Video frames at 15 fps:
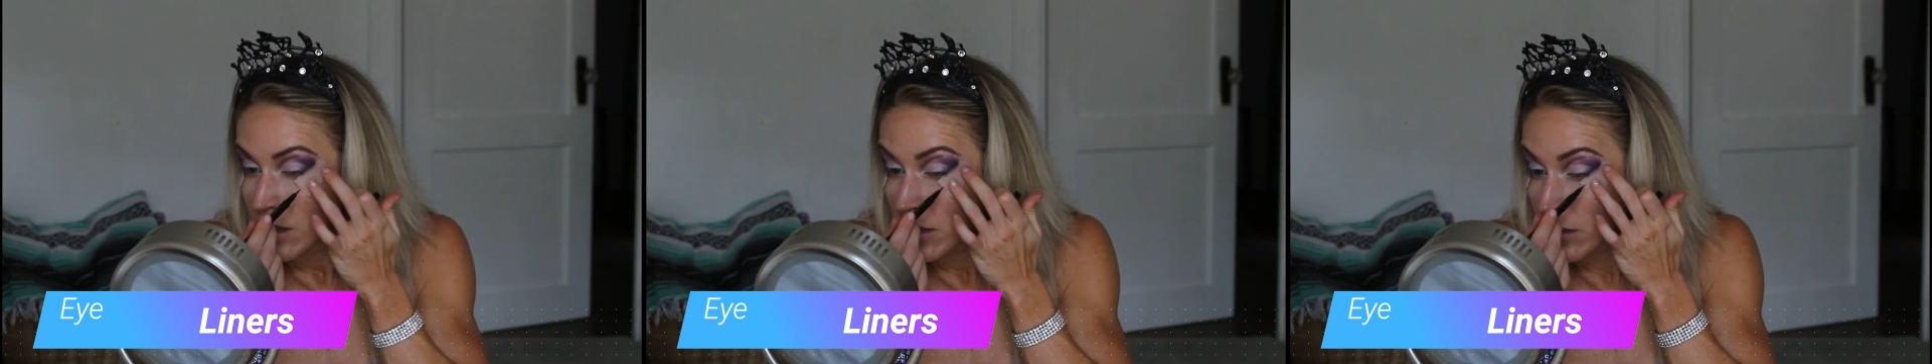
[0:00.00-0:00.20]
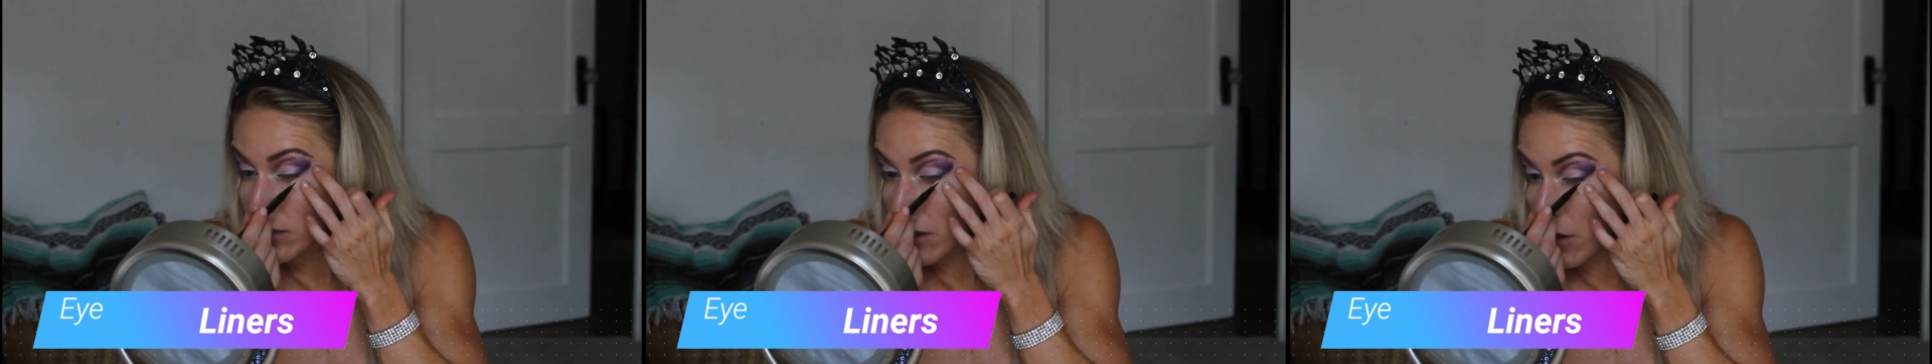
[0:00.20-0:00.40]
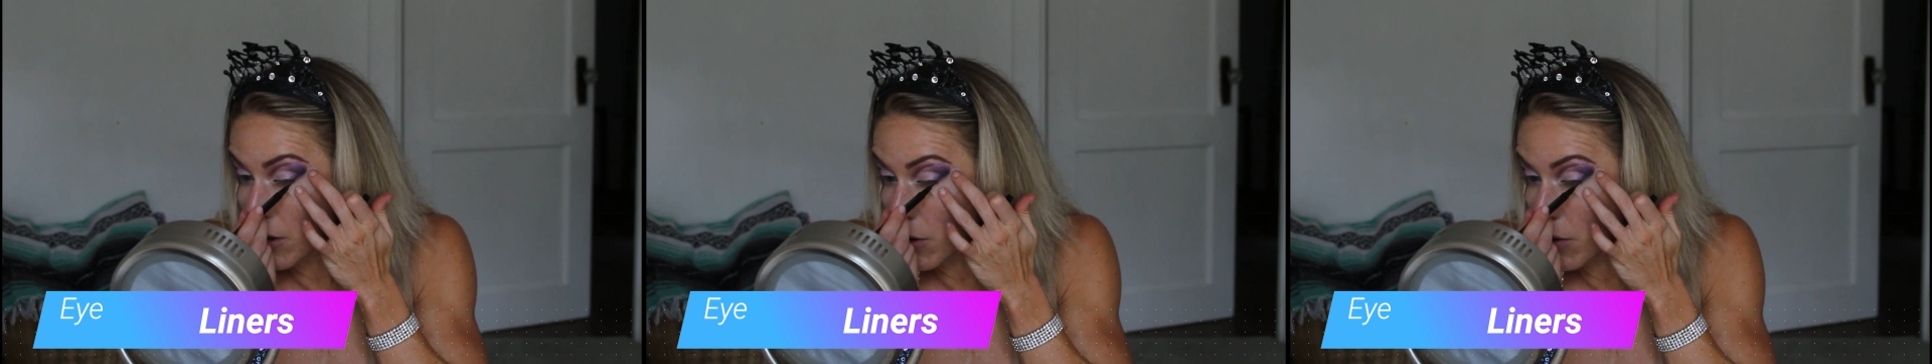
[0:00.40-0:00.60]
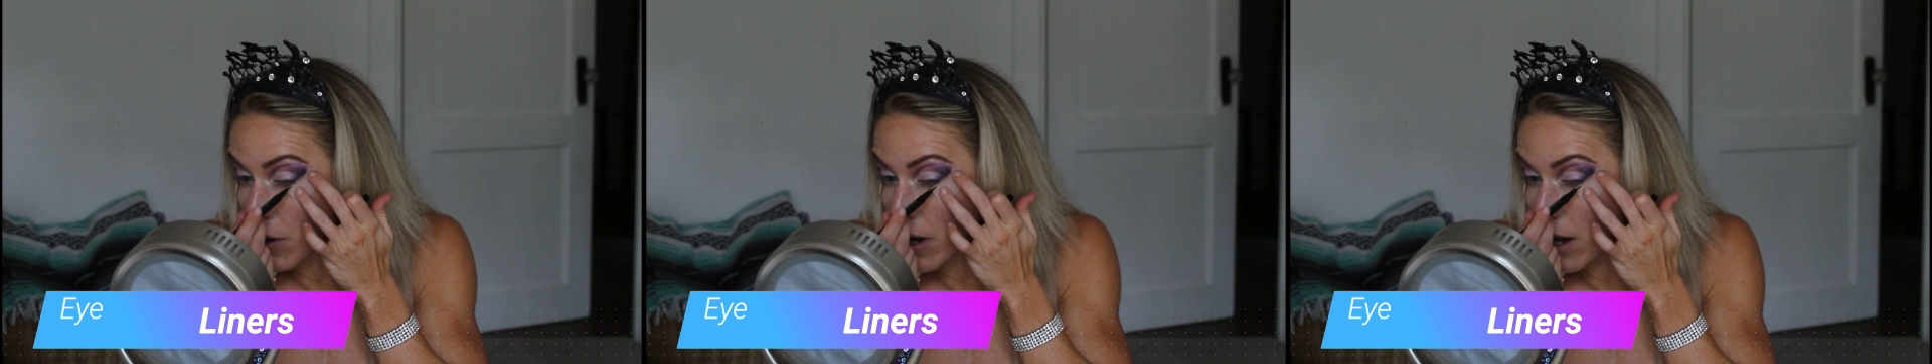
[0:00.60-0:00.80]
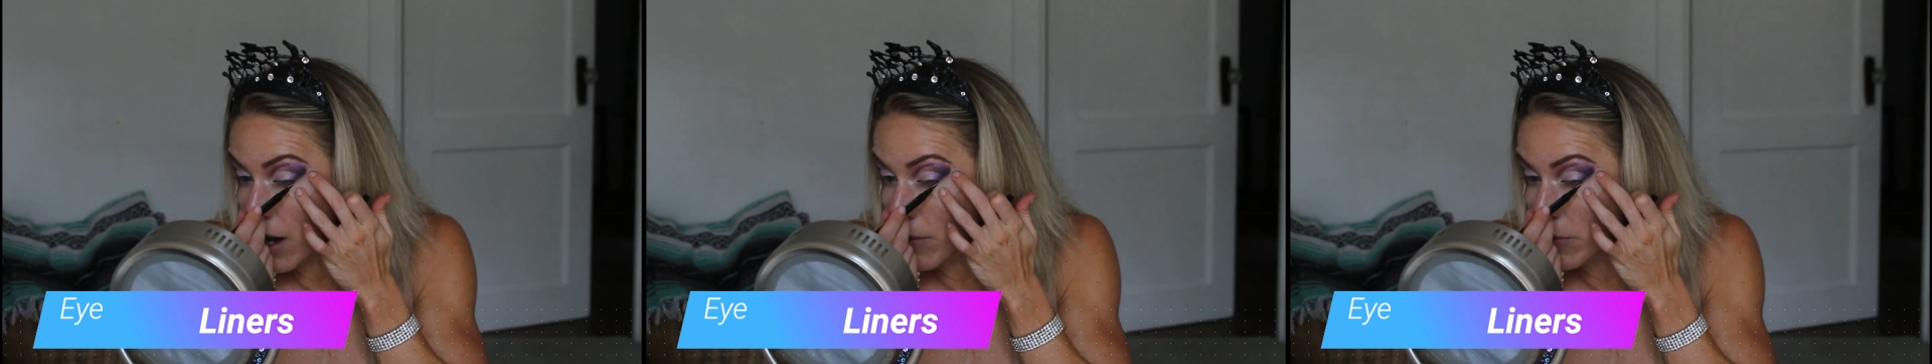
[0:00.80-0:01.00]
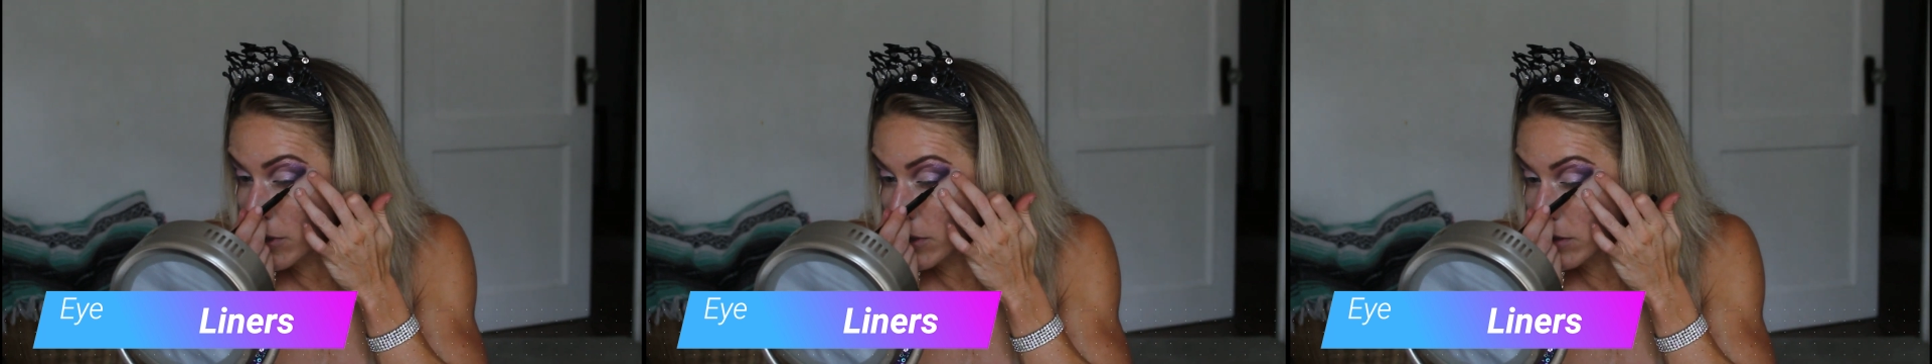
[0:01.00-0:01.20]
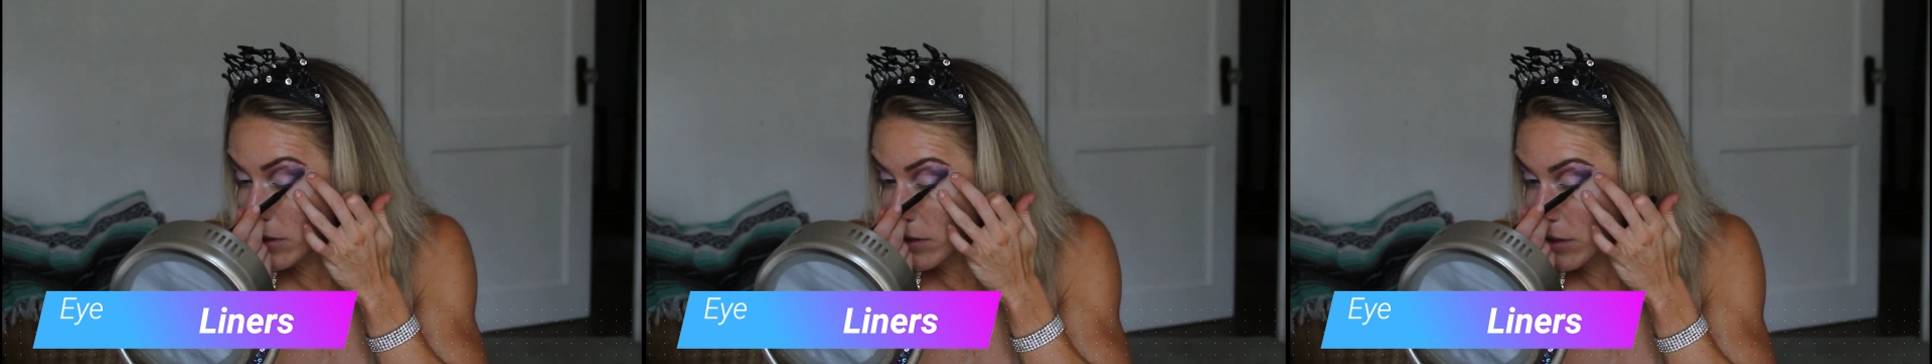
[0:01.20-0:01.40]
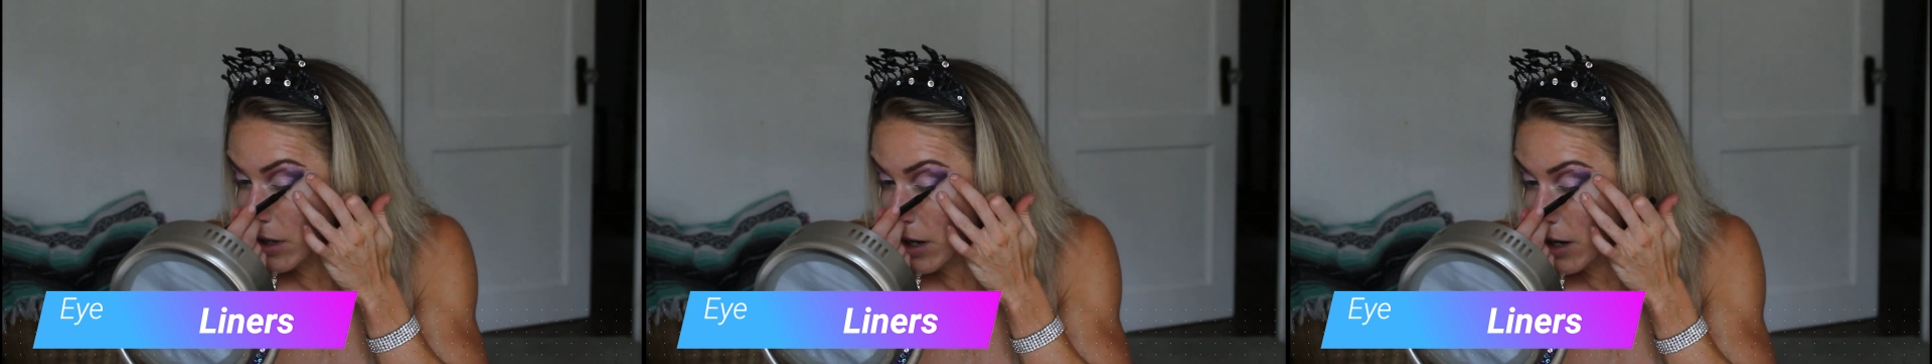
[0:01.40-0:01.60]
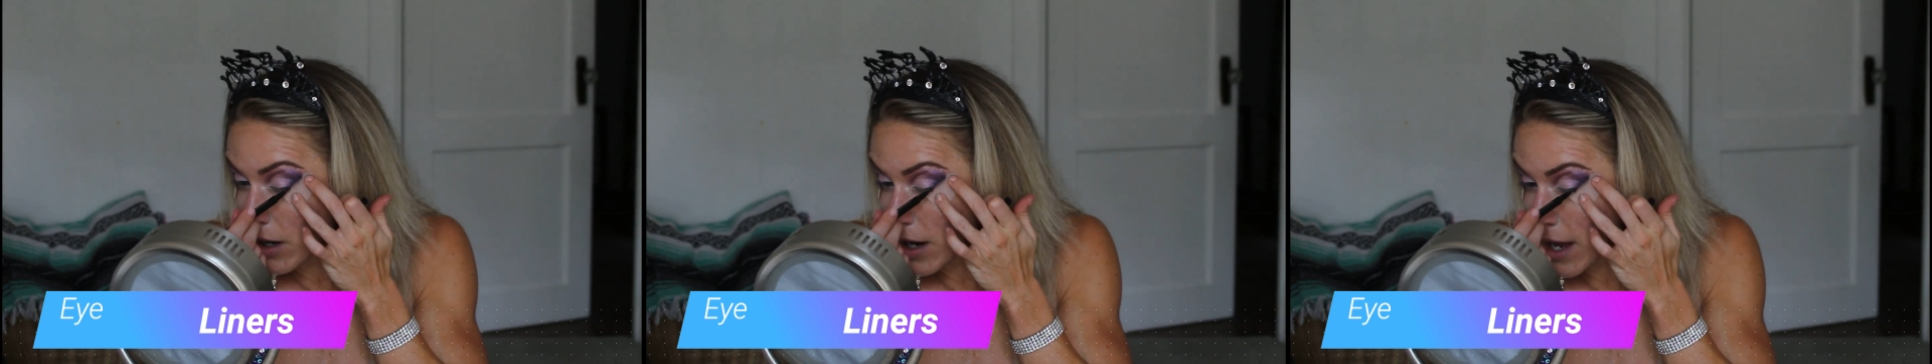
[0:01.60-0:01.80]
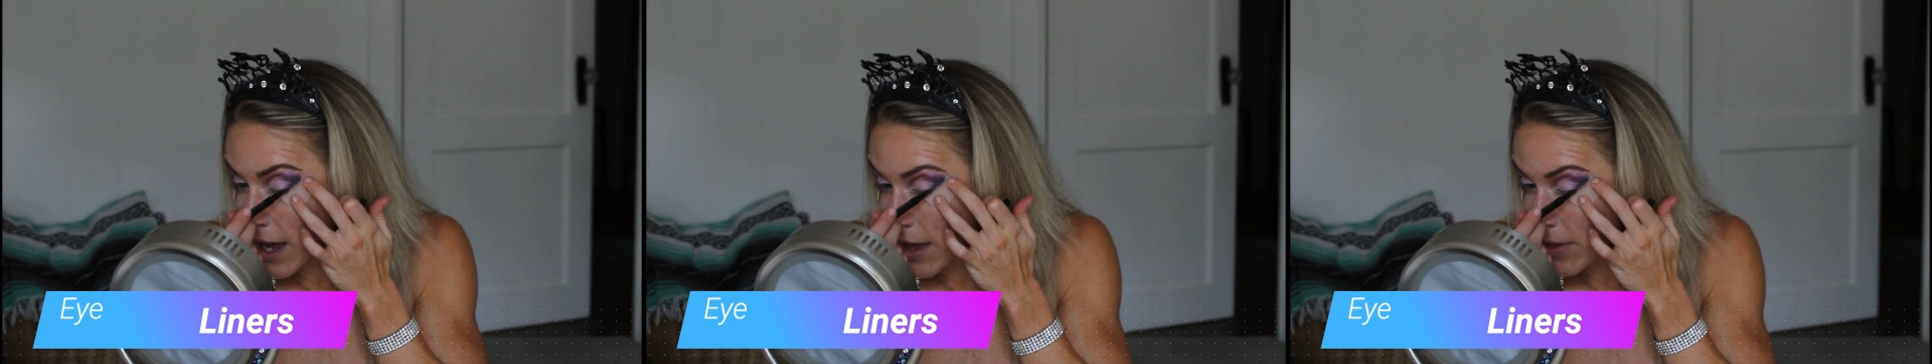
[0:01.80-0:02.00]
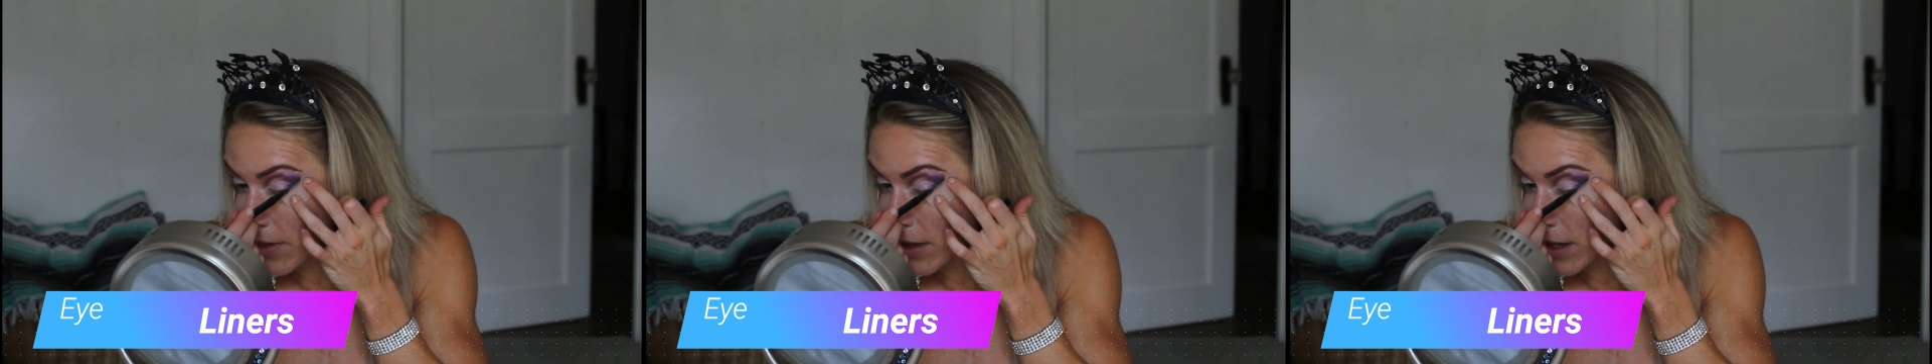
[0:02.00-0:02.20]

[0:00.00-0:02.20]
So I'm going to start at